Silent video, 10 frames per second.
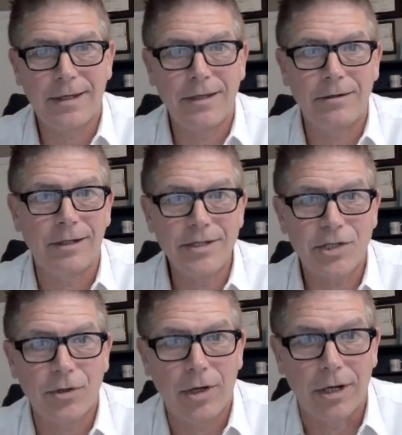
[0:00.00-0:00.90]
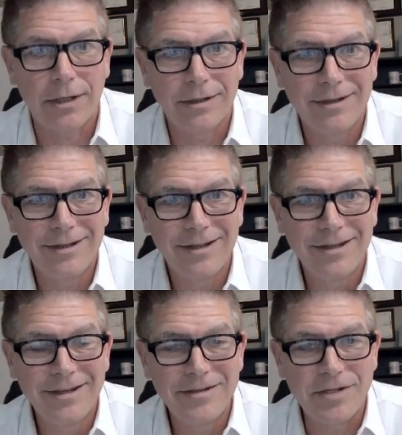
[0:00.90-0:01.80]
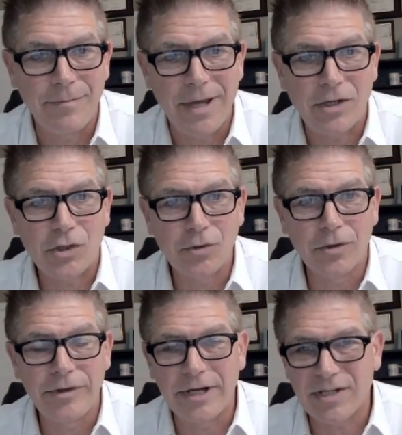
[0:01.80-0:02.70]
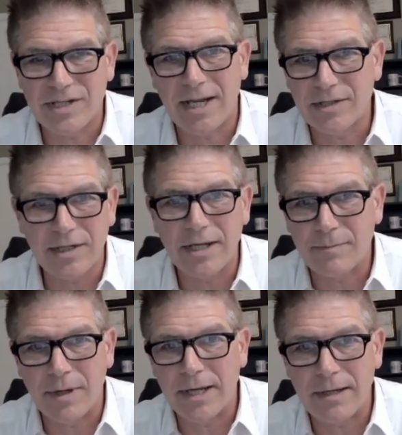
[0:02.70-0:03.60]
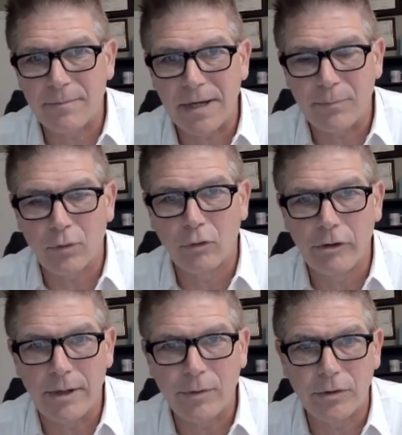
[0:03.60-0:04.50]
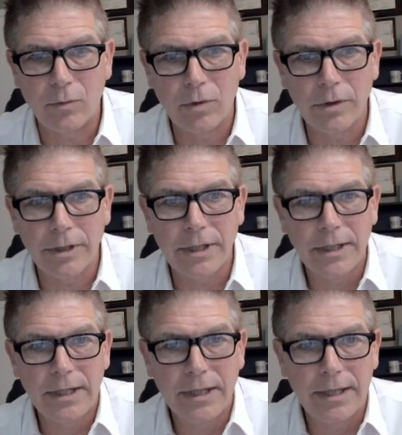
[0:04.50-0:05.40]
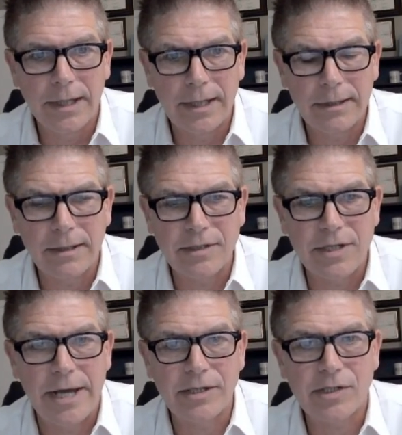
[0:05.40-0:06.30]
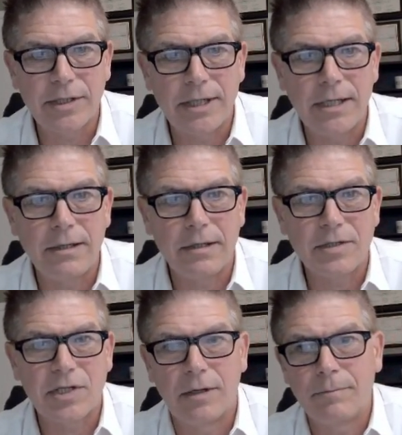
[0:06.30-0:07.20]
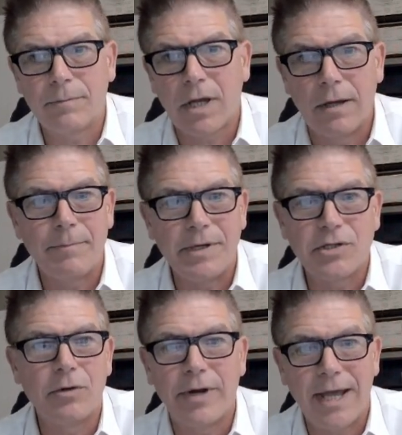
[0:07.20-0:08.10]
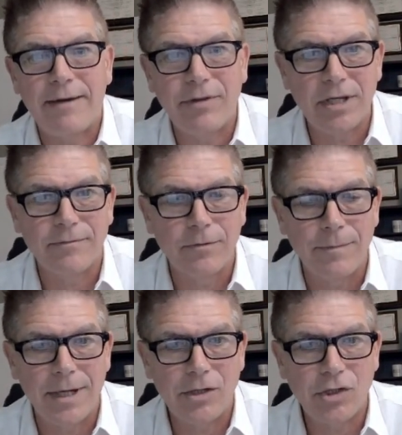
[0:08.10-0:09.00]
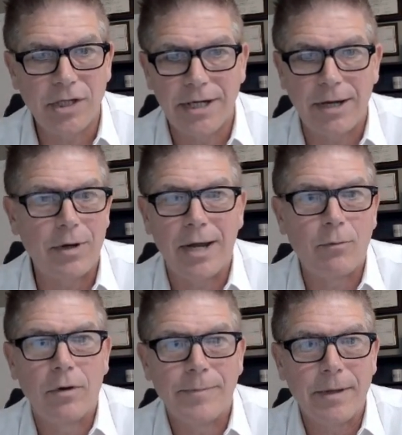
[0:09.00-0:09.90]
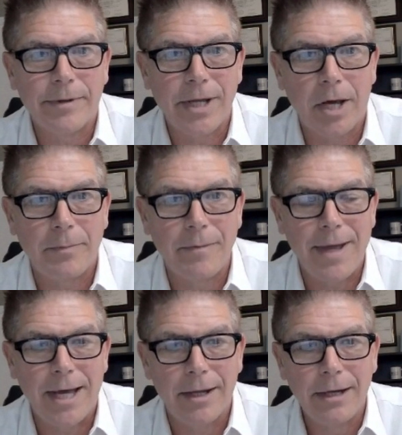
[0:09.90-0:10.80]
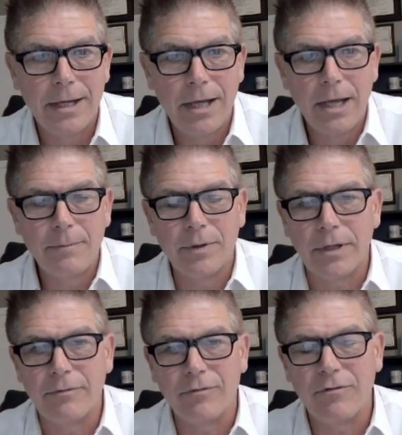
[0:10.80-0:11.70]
let's talk to make sure that it sounds like my program could work. Because honestly, some companies don't have the information and I won't be able to help them out. But